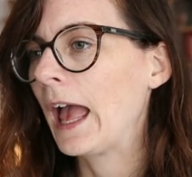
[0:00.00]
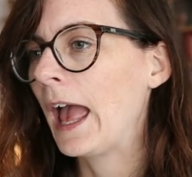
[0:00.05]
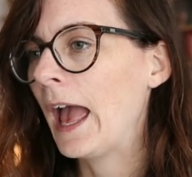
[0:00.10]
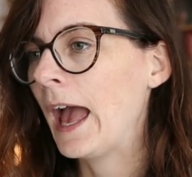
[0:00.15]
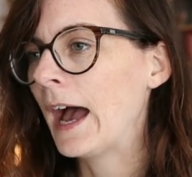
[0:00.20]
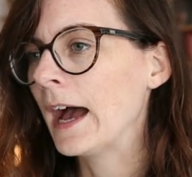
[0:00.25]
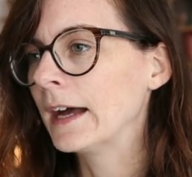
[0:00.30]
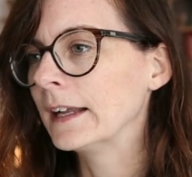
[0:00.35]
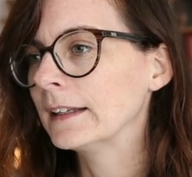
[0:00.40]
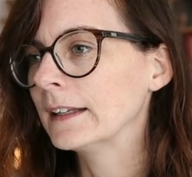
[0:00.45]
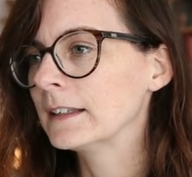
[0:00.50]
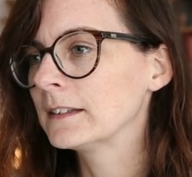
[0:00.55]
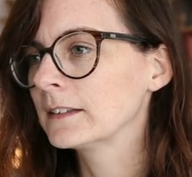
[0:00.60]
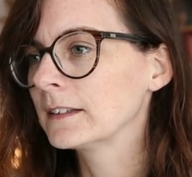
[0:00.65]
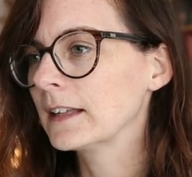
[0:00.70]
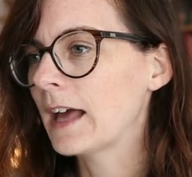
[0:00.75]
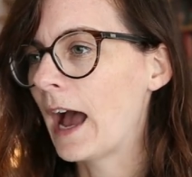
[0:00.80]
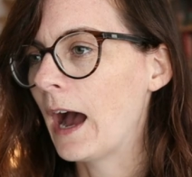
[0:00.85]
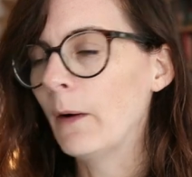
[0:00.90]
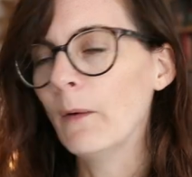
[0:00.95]
And
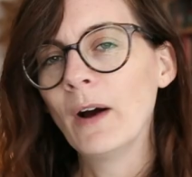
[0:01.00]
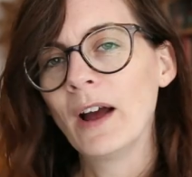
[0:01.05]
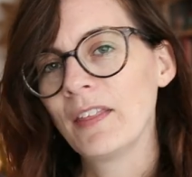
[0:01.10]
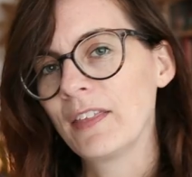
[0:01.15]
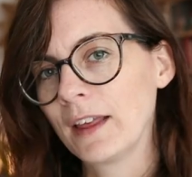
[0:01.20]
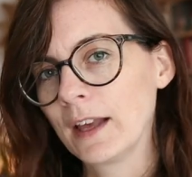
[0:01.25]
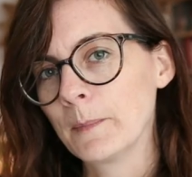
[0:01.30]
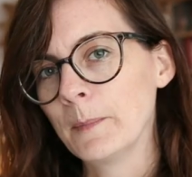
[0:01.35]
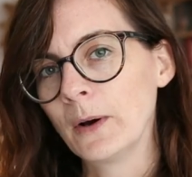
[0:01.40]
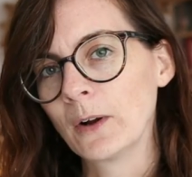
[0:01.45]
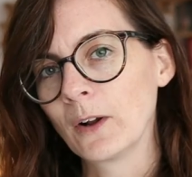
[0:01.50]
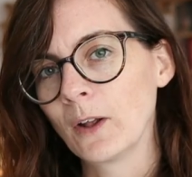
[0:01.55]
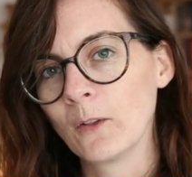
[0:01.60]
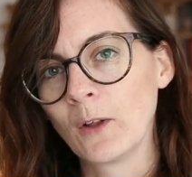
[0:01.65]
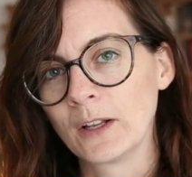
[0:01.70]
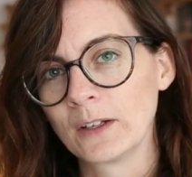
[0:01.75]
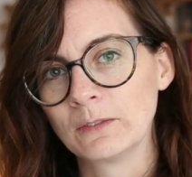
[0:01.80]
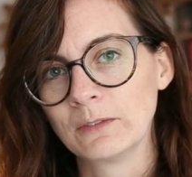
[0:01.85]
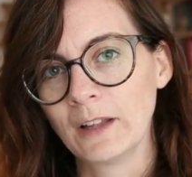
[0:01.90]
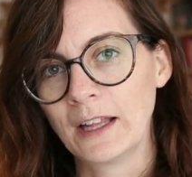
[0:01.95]
it's how I think about a
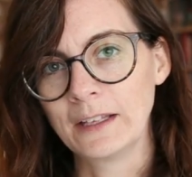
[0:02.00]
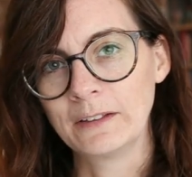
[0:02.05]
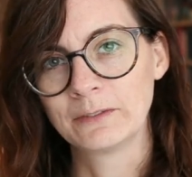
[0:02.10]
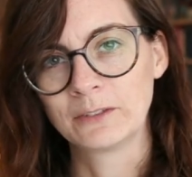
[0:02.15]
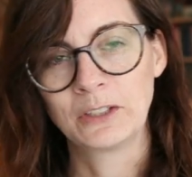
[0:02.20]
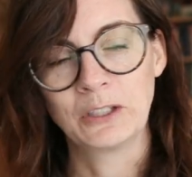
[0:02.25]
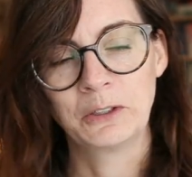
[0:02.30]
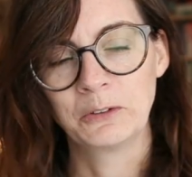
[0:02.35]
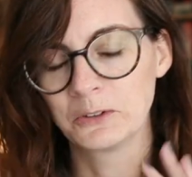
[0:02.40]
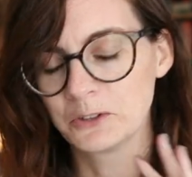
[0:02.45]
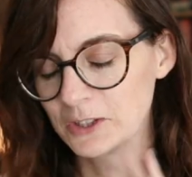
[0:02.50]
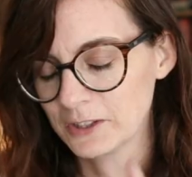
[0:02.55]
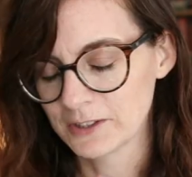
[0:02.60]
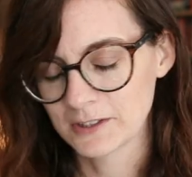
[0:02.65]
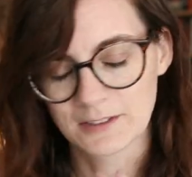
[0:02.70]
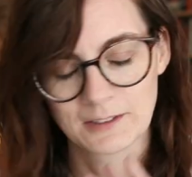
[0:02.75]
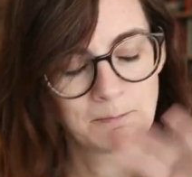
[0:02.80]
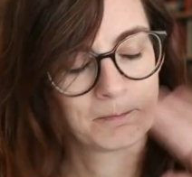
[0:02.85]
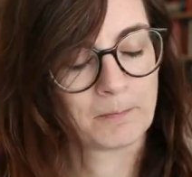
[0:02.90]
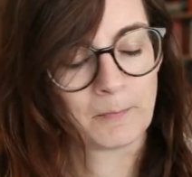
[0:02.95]
lot of life too,
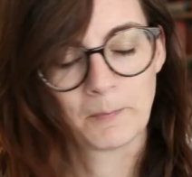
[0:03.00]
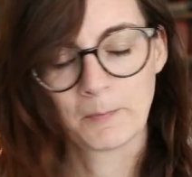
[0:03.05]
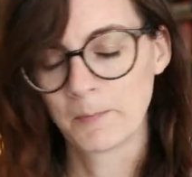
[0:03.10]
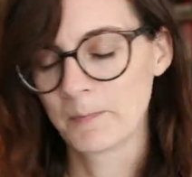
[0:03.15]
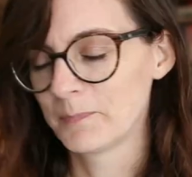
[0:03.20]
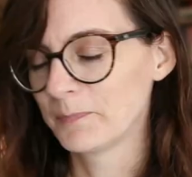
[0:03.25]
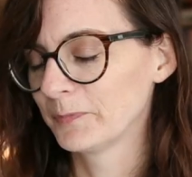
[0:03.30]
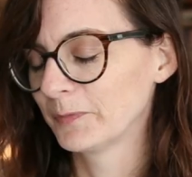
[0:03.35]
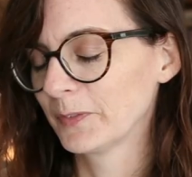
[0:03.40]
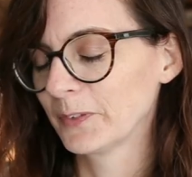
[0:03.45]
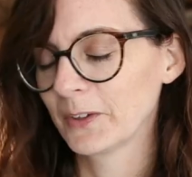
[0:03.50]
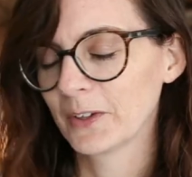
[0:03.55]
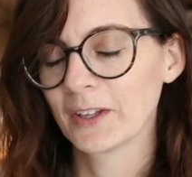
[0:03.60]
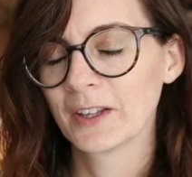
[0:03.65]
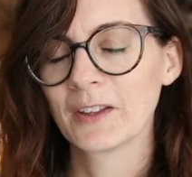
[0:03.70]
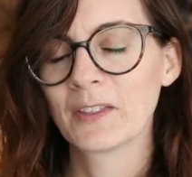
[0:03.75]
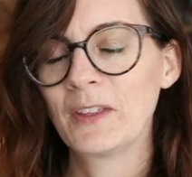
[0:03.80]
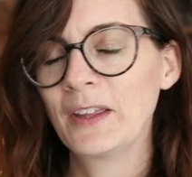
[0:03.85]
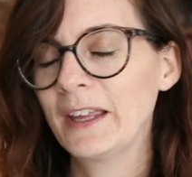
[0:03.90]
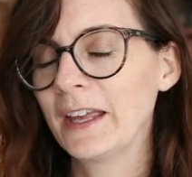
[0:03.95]
just
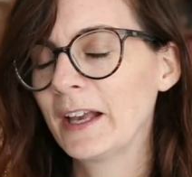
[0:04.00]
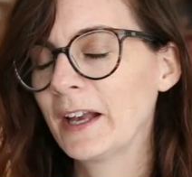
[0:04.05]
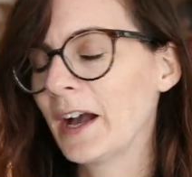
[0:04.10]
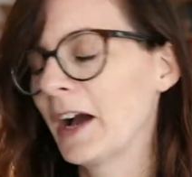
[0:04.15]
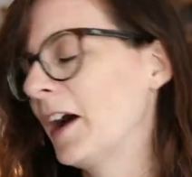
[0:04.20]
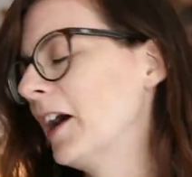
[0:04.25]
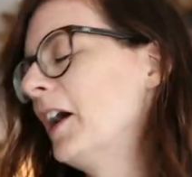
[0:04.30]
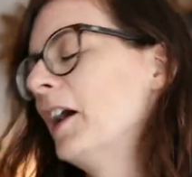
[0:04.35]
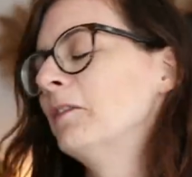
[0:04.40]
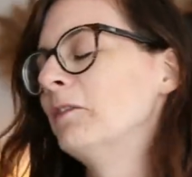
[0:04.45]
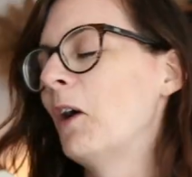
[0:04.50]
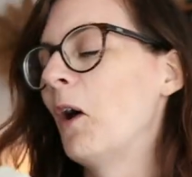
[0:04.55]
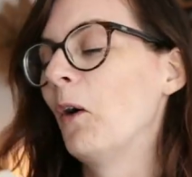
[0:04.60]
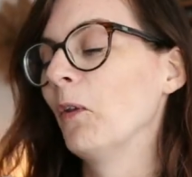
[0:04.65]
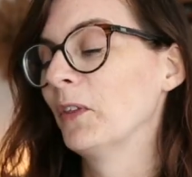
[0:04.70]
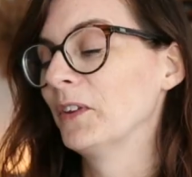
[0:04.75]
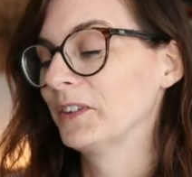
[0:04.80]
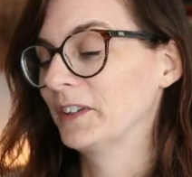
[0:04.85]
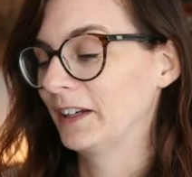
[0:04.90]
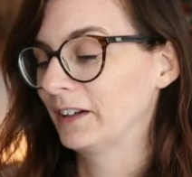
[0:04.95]
thinking of
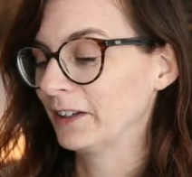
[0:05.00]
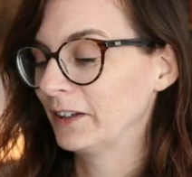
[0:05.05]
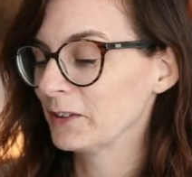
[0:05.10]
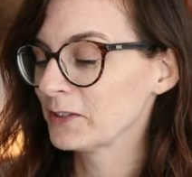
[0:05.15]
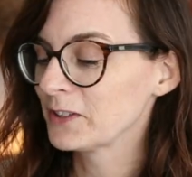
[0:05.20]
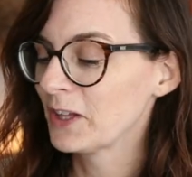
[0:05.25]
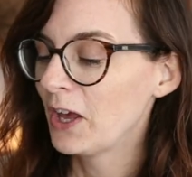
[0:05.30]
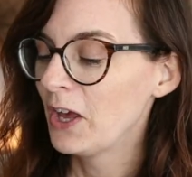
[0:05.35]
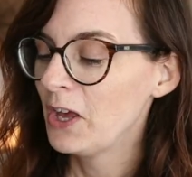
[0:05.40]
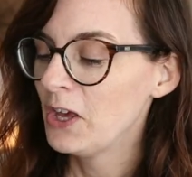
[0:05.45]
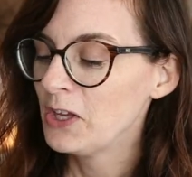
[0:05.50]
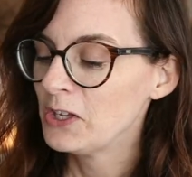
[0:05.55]
all the scenarios.